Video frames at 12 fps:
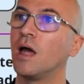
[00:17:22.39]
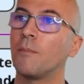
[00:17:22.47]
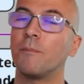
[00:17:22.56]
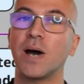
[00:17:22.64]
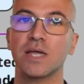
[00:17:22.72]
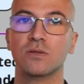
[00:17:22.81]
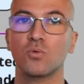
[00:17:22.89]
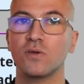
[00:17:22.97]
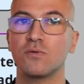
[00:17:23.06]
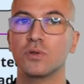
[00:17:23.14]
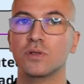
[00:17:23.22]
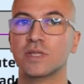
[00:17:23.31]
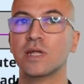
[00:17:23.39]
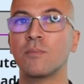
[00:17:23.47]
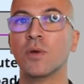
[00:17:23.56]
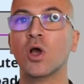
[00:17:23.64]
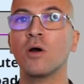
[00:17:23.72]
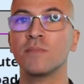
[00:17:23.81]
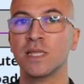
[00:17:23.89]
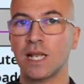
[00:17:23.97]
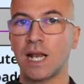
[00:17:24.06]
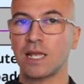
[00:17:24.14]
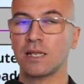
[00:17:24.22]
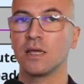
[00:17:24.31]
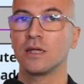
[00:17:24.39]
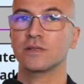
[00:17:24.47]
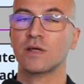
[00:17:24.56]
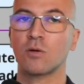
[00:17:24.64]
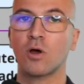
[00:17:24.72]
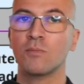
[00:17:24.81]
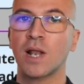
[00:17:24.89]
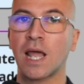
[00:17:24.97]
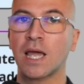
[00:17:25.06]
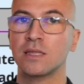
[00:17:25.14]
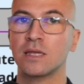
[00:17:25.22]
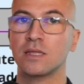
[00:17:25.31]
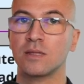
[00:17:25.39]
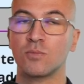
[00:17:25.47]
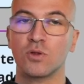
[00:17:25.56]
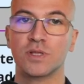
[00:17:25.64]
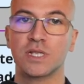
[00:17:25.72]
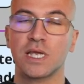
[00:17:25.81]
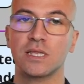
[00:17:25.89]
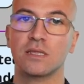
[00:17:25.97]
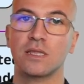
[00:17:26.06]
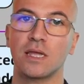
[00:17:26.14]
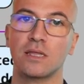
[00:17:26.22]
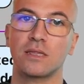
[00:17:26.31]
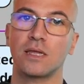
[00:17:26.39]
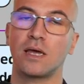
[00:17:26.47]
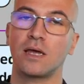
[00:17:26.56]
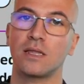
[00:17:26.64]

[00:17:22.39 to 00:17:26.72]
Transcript: but we use some command line some command line that demonstrated that uh,